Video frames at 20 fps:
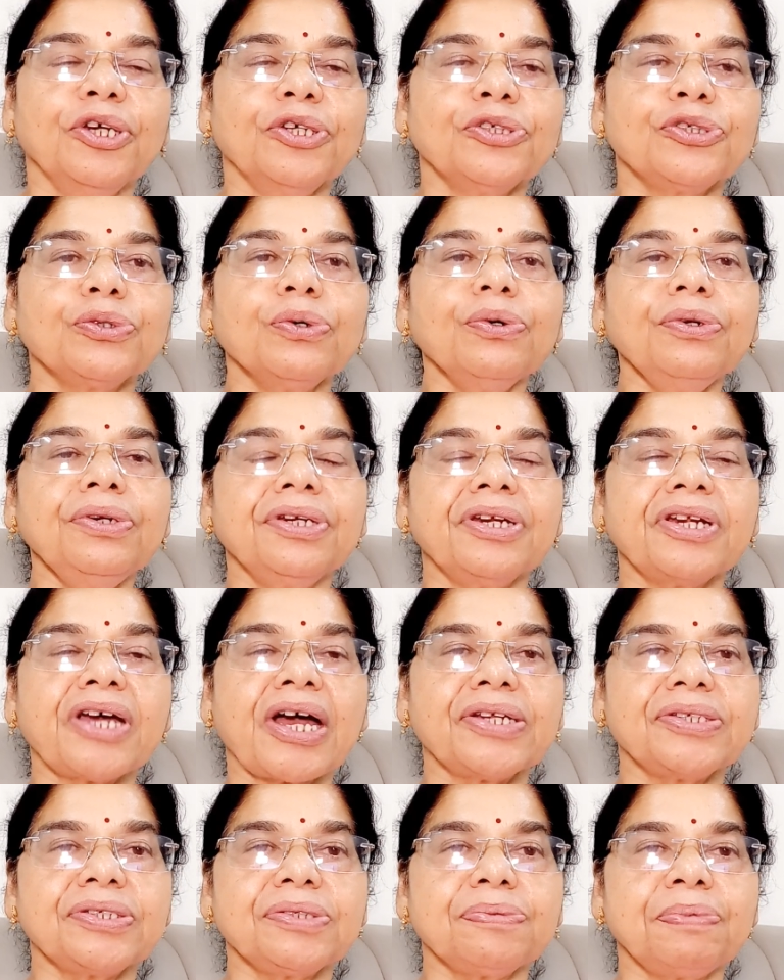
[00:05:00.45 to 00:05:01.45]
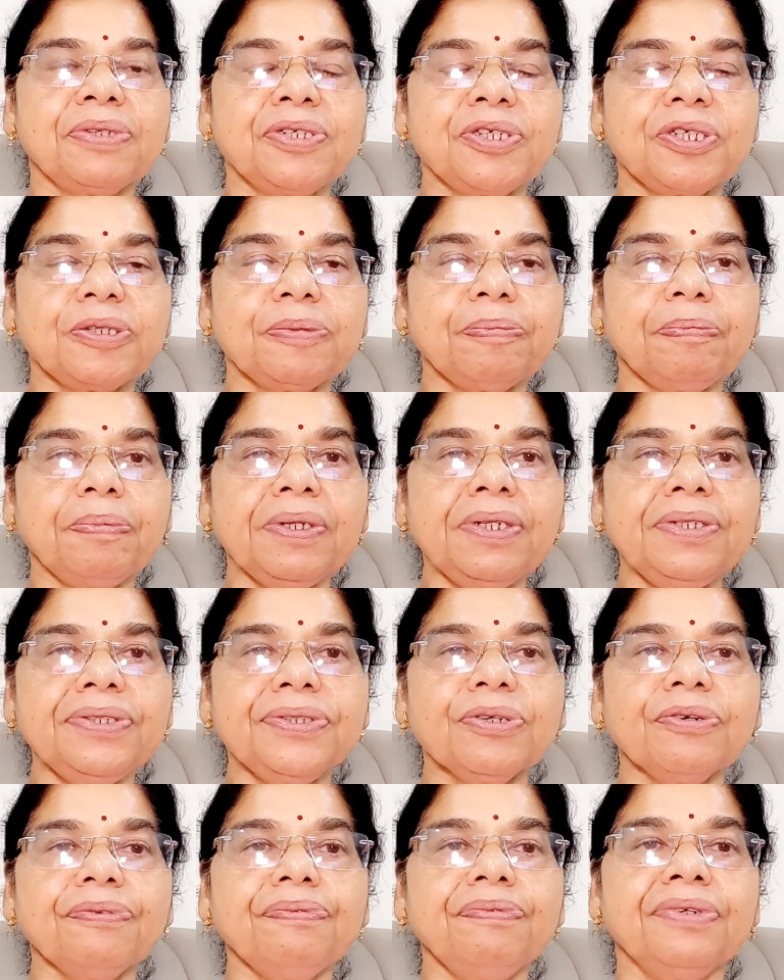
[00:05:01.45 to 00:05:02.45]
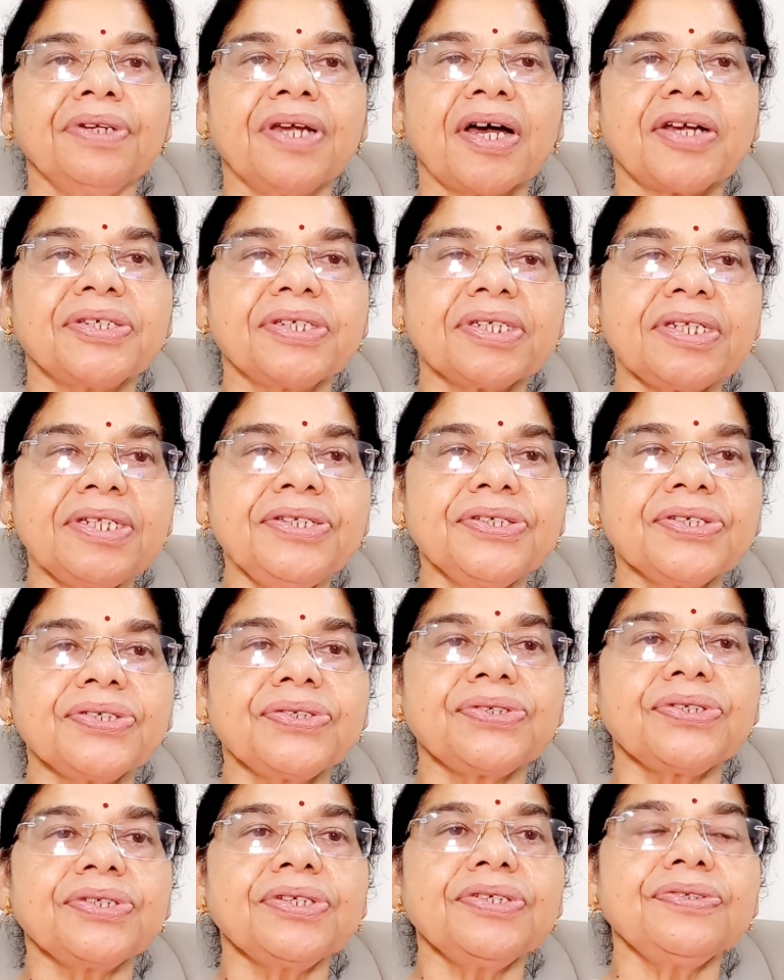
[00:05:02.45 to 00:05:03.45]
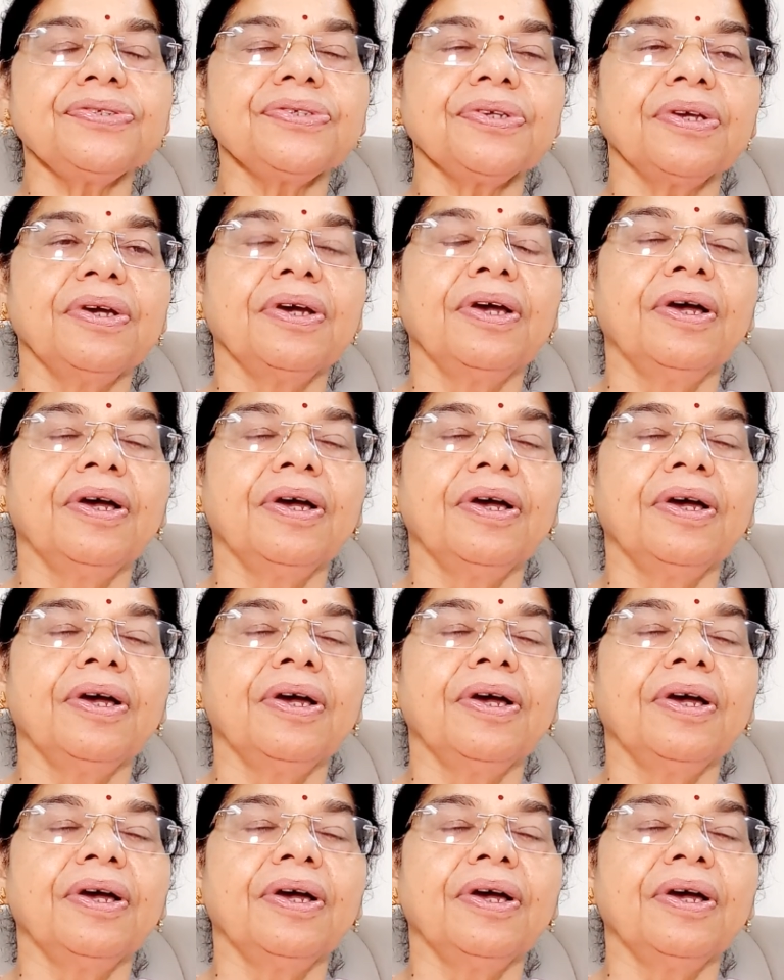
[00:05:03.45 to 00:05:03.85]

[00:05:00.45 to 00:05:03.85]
So, principles of natural justice